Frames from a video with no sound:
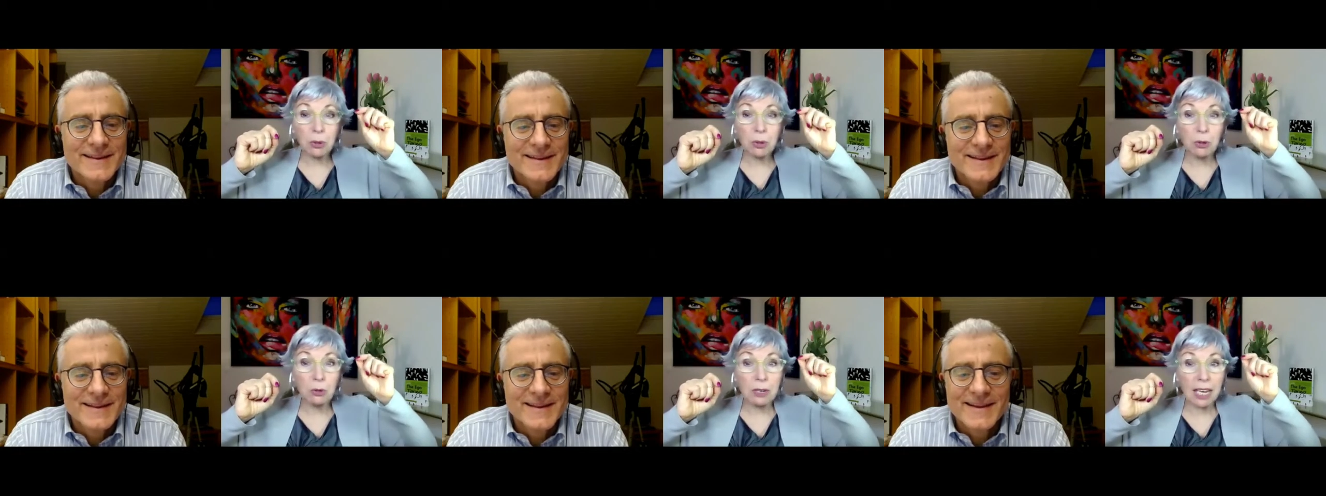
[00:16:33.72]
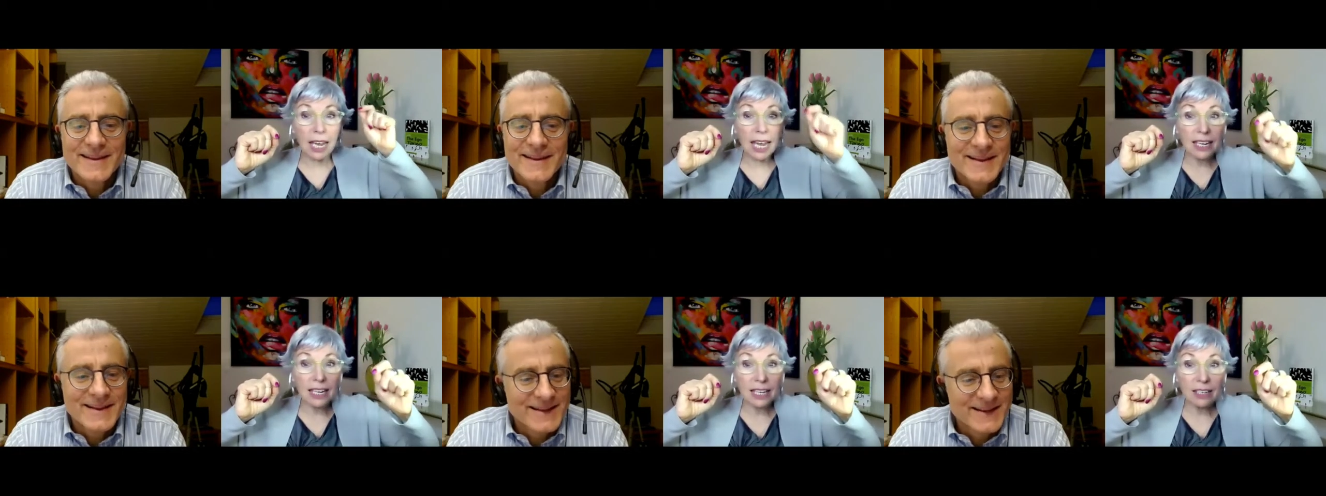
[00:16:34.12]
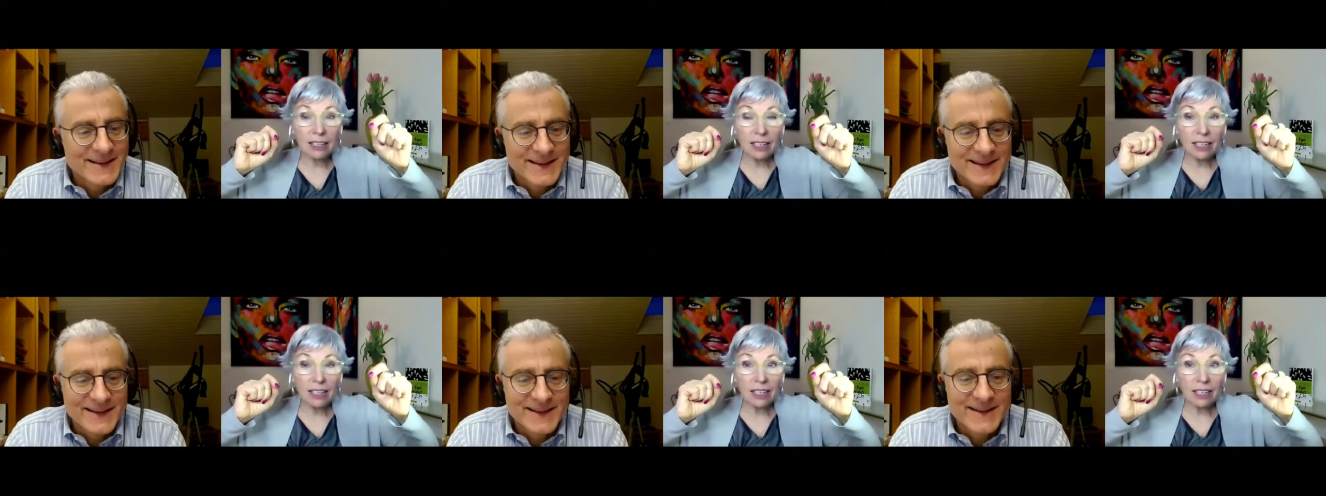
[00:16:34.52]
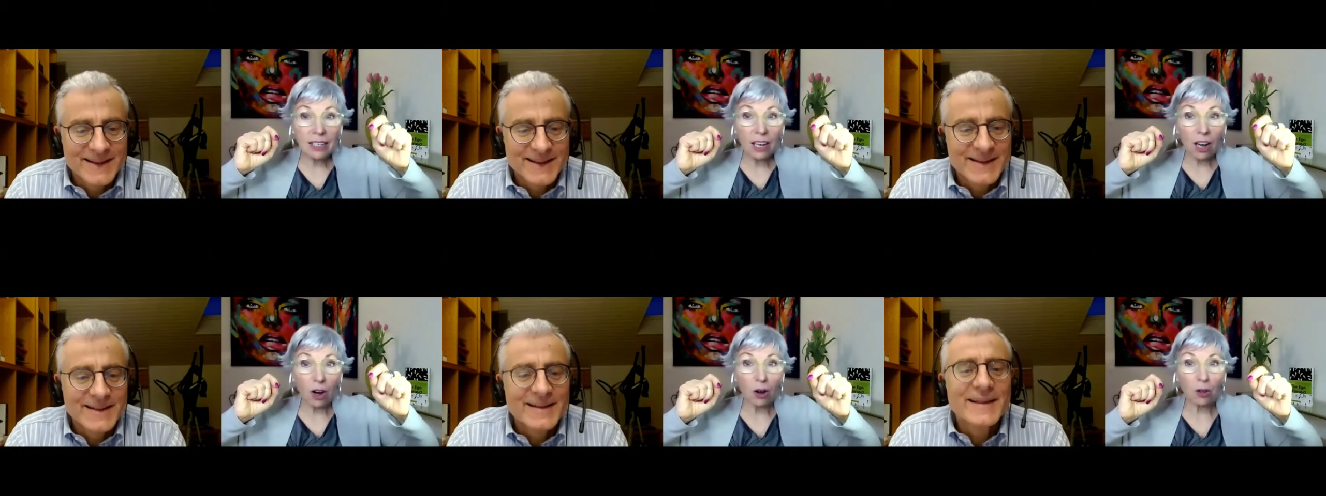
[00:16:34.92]
Speaker 1: who get it
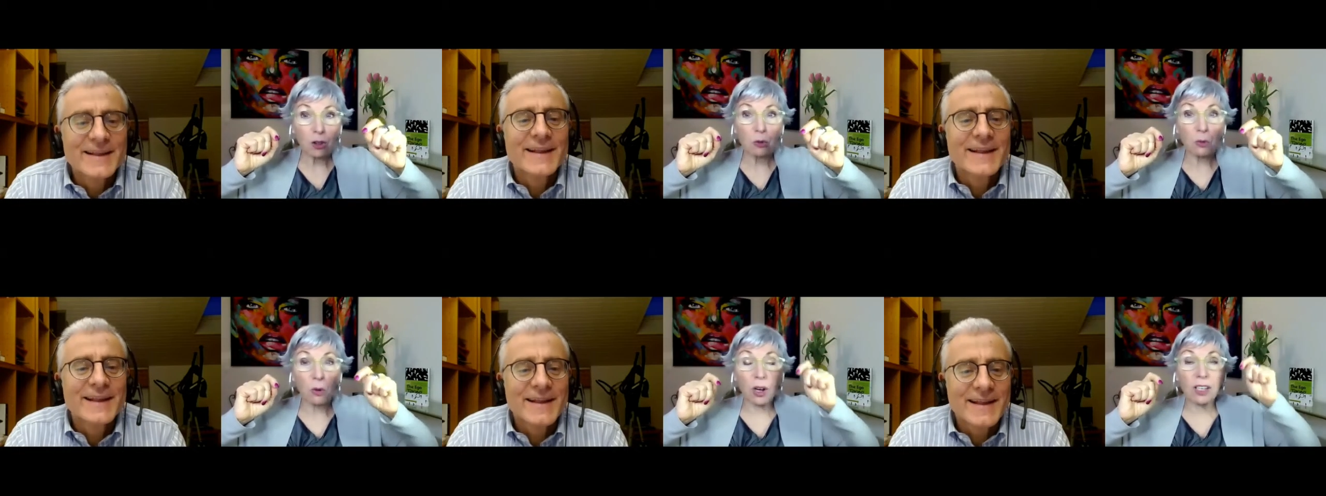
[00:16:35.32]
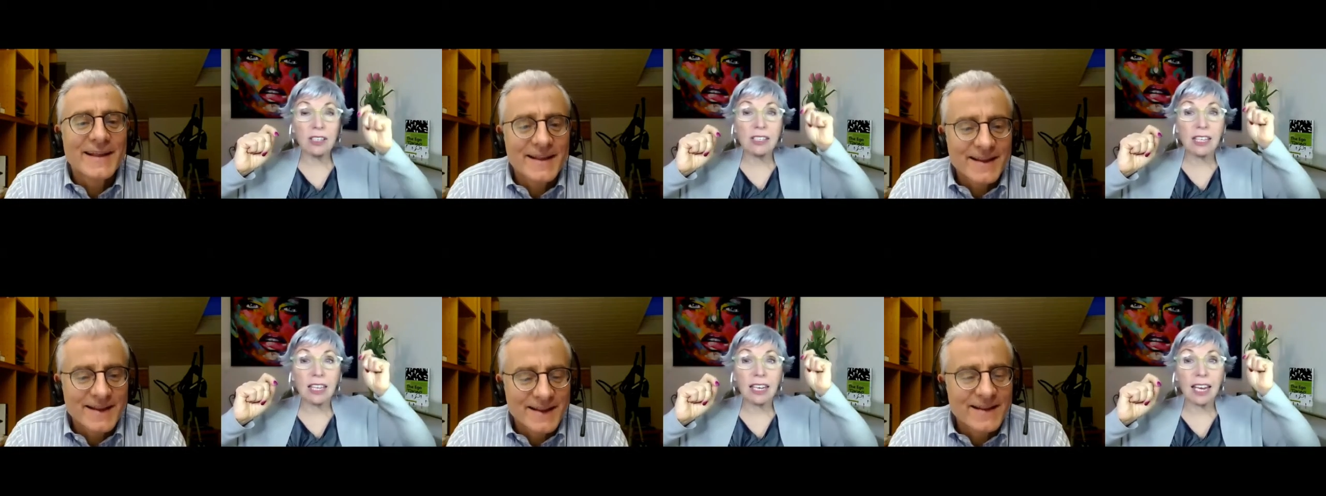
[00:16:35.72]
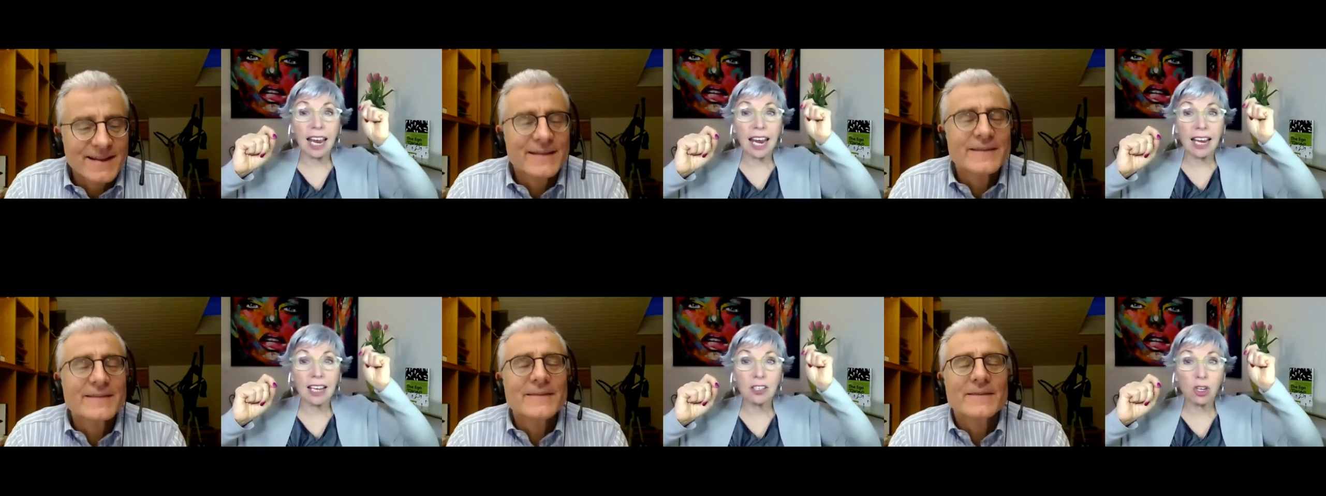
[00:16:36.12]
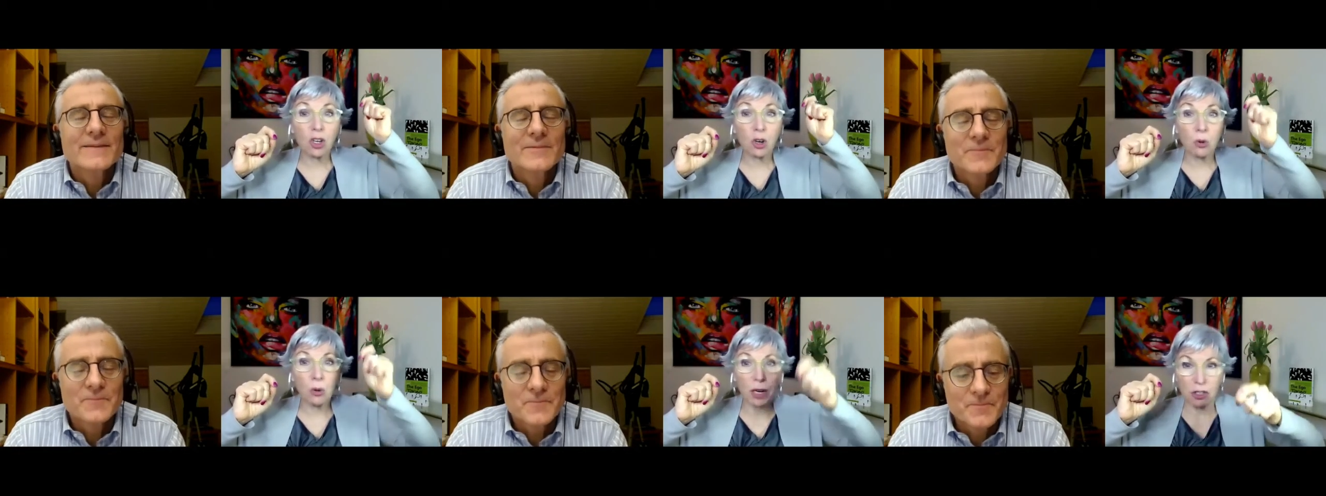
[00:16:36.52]
are the ones that ask
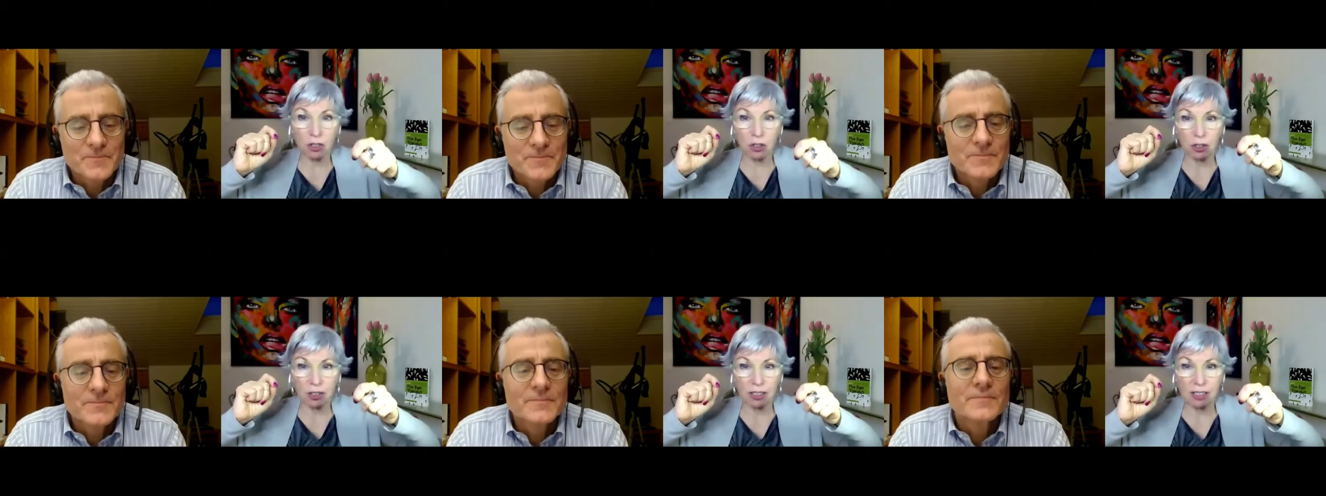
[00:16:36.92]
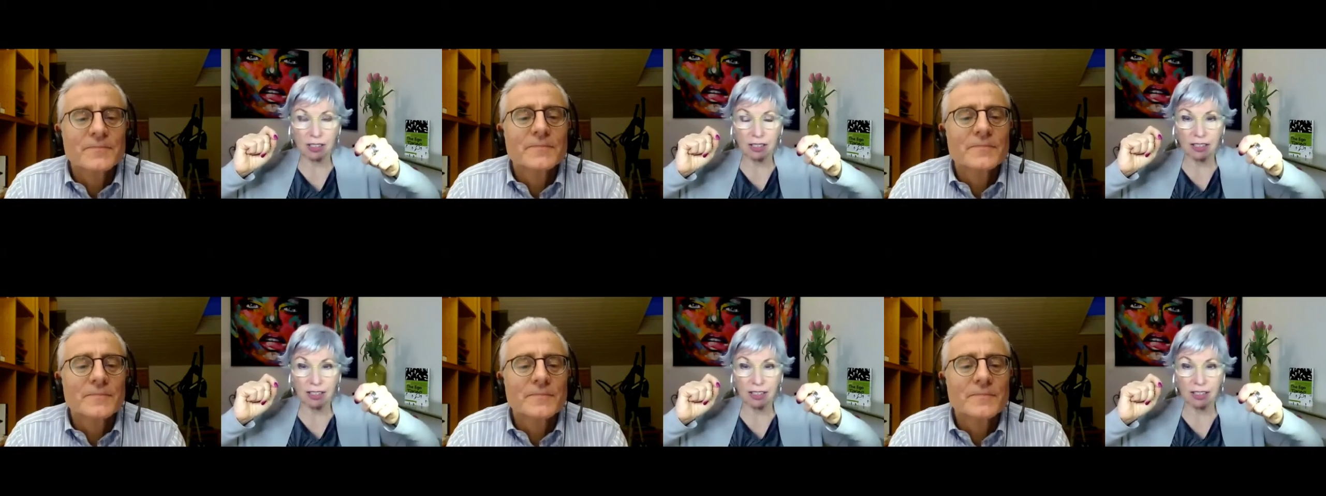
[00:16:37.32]
questions.